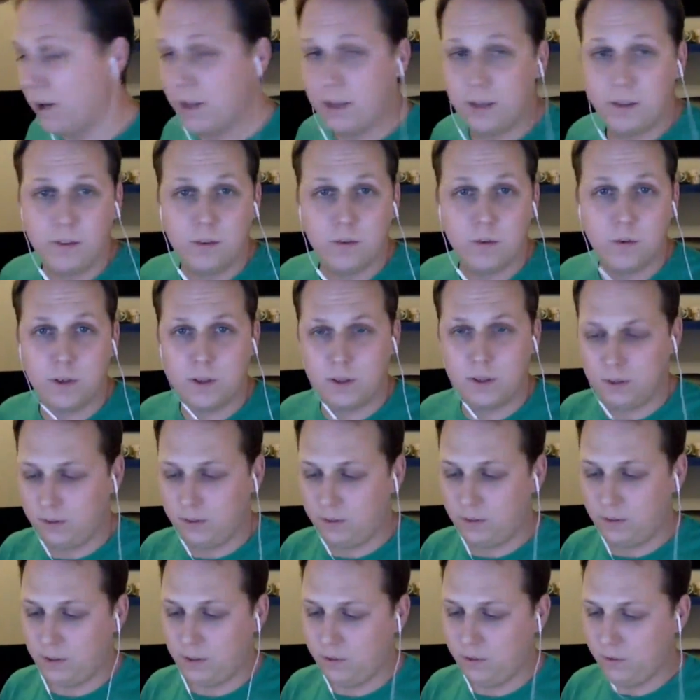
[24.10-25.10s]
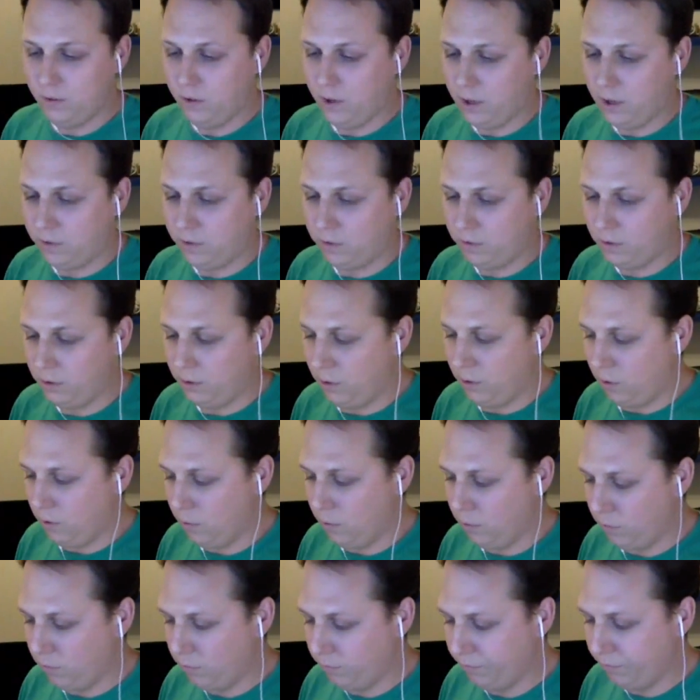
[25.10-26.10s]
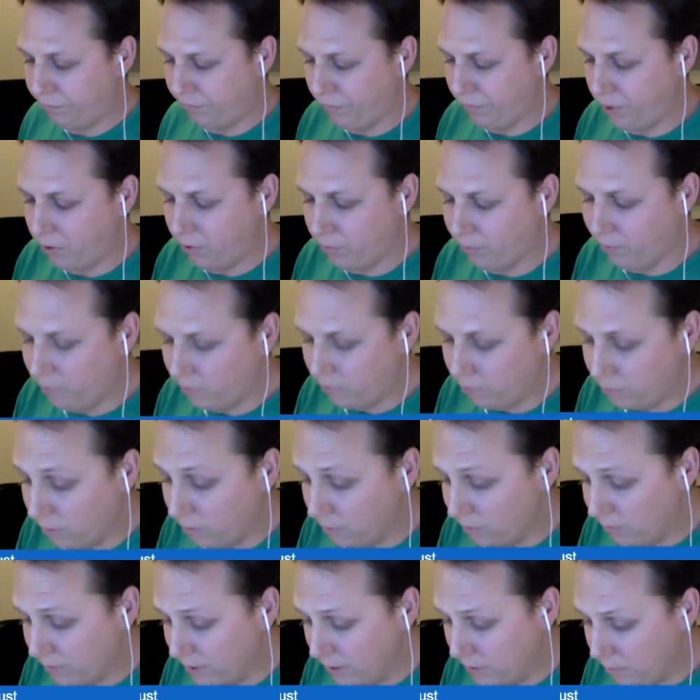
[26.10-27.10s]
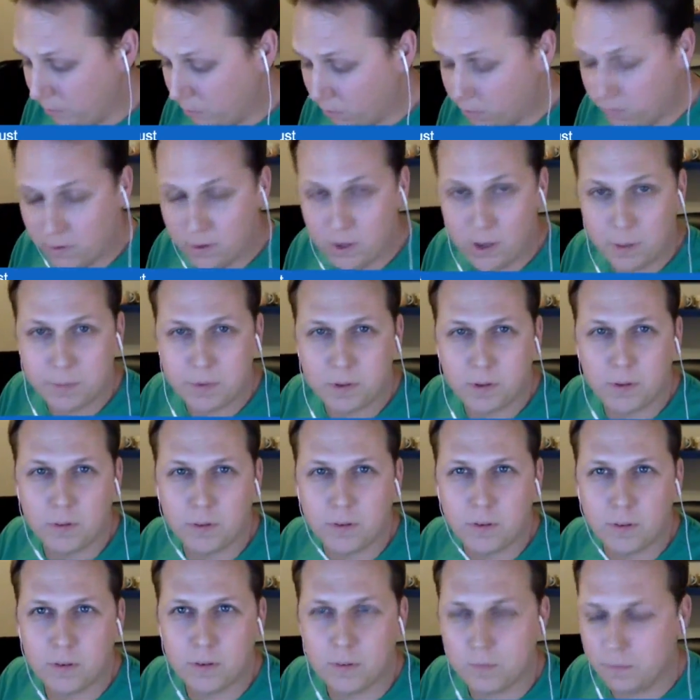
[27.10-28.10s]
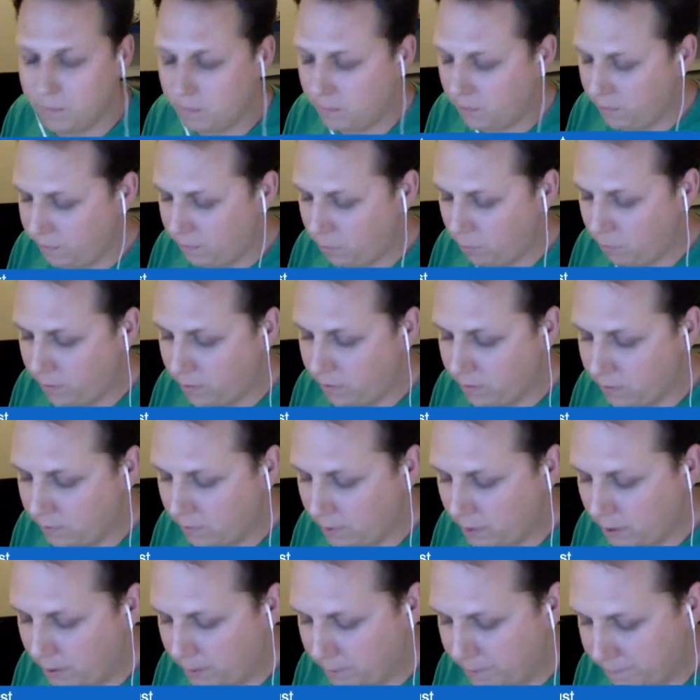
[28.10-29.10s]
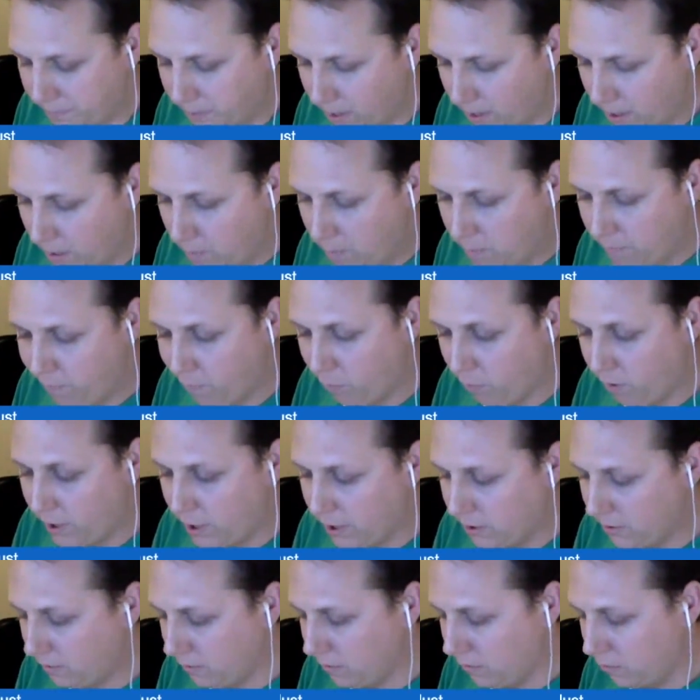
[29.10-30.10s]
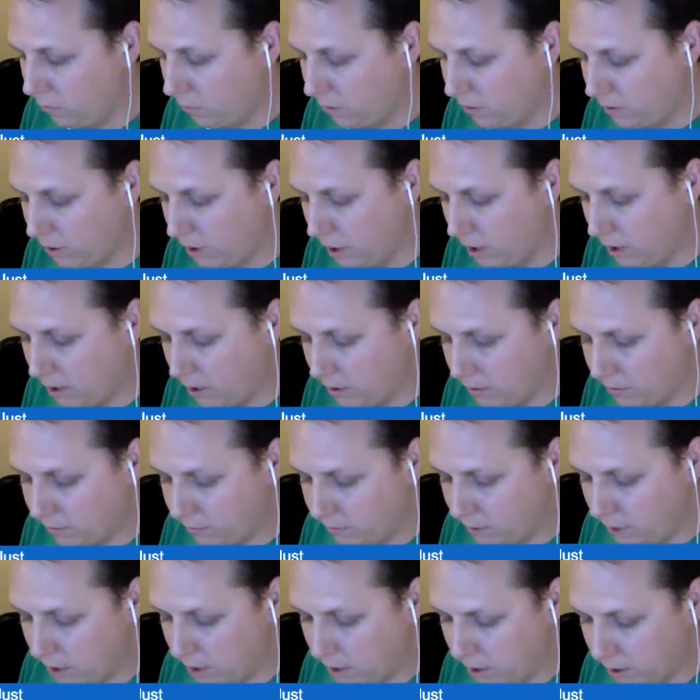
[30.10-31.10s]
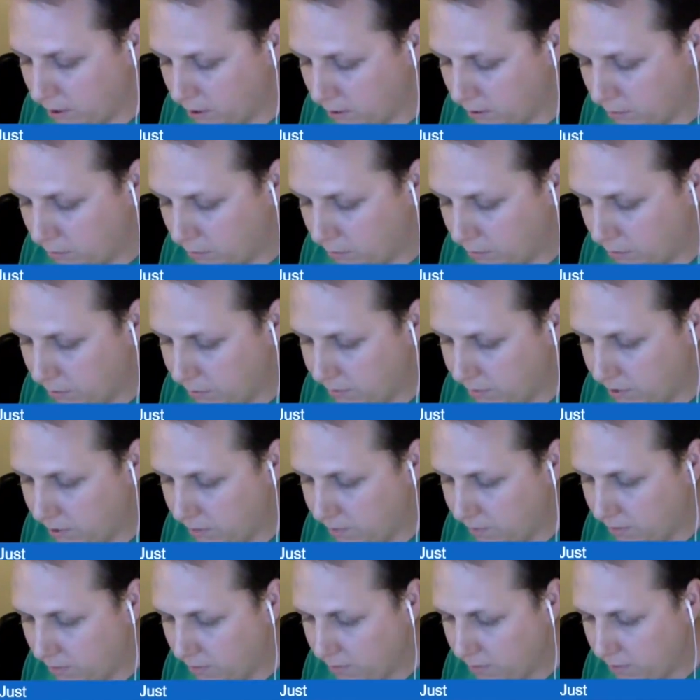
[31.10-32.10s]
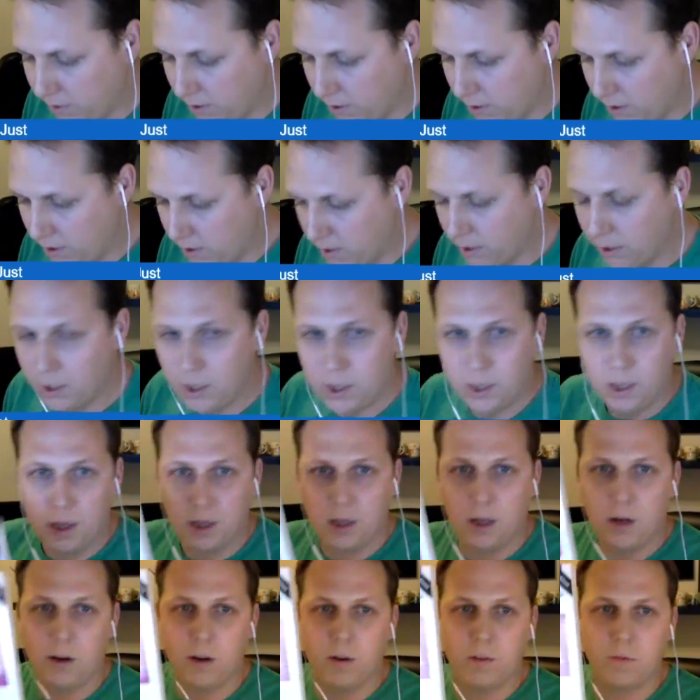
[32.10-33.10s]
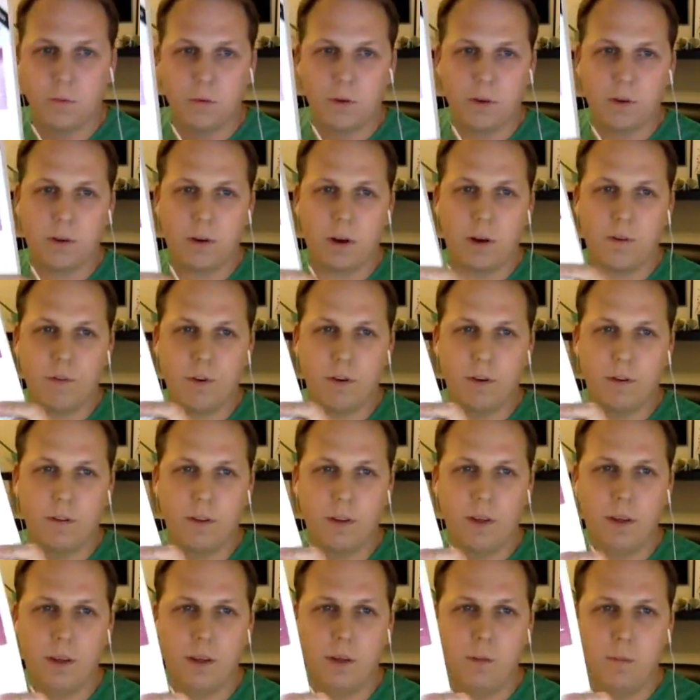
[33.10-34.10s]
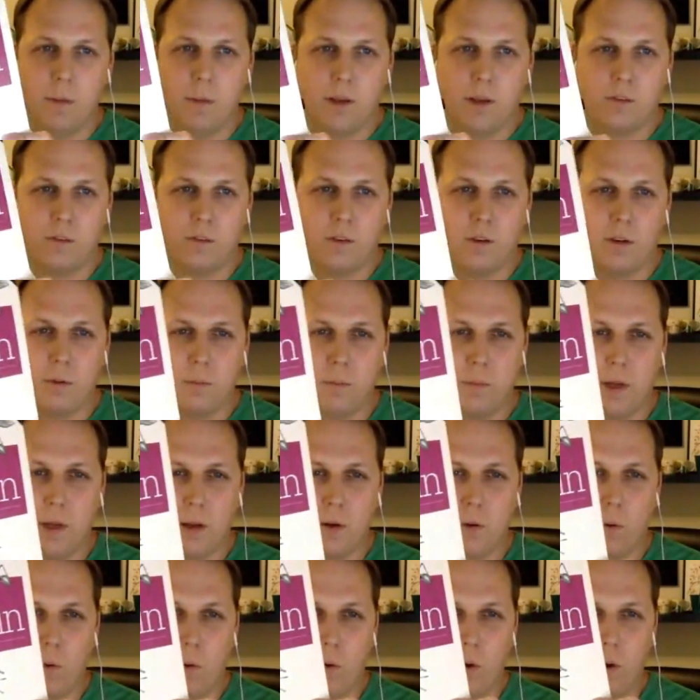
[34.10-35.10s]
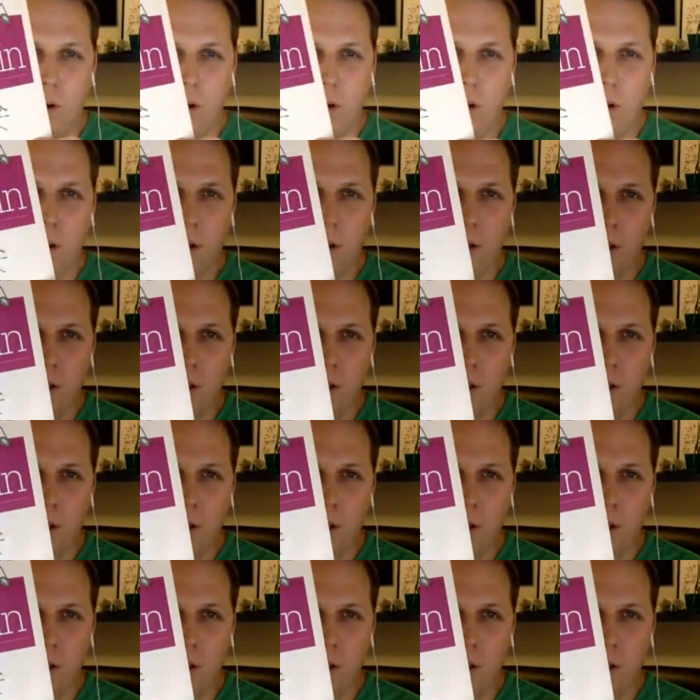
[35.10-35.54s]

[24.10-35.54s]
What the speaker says: into it because you guys should know or should have seen most of the episodes or before this, before we get to this one to kind of understand what we're going to be covering. But, as we're covering the Mastering Bitcoin